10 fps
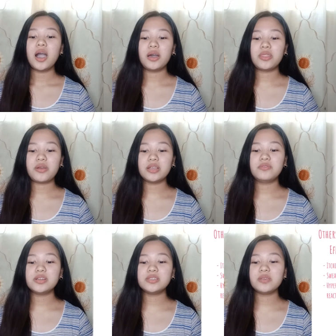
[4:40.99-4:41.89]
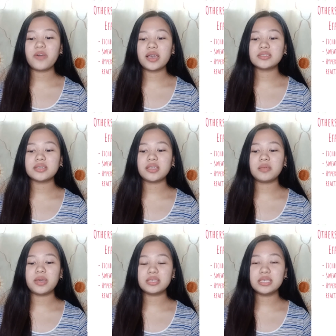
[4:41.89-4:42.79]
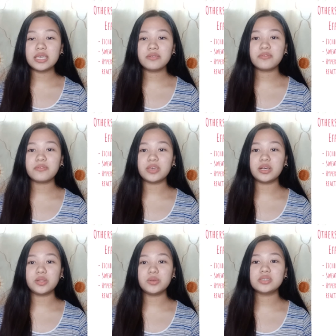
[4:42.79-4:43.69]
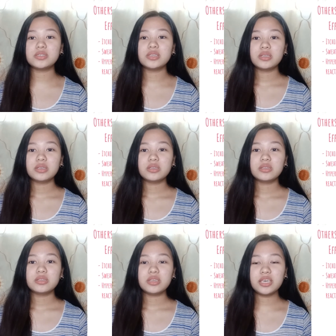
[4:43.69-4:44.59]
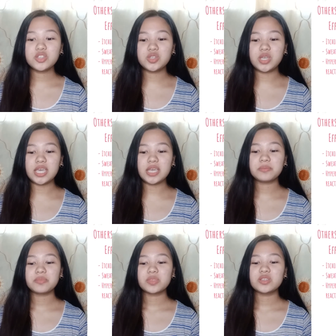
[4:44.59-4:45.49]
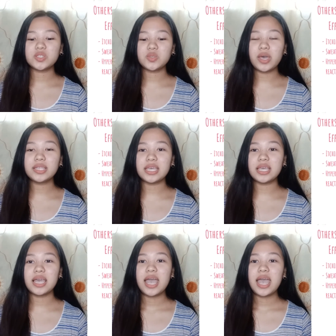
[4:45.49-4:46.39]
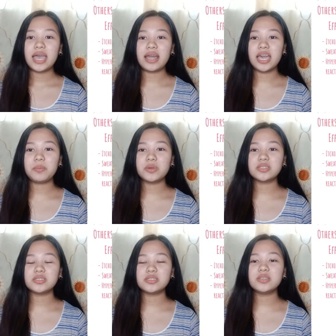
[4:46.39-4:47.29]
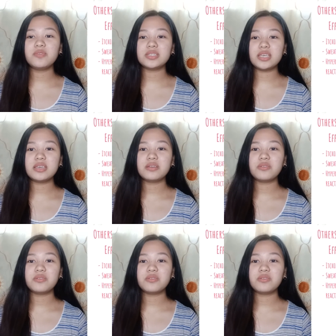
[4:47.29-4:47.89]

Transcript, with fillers: Other adverse effects that I might give includes itching, sweating, and hypersensitivity